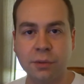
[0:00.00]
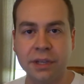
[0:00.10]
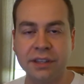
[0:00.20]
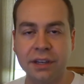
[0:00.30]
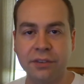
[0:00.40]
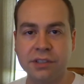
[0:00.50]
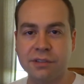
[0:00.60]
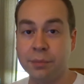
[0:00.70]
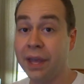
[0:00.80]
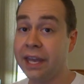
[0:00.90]
20th
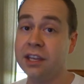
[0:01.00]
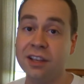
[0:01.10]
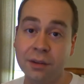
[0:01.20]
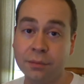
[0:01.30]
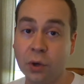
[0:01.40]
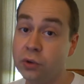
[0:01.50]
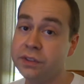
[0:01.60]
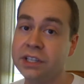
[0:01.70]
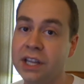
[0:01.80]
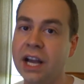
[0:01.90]
anniversary Pentium
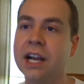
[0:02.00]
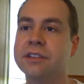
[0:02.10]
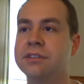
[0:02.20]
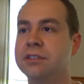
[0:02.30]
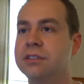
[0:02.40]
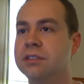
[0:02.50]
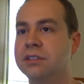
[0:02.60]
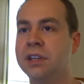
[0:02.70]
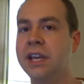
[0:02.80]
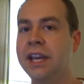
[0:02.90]
overclocked, or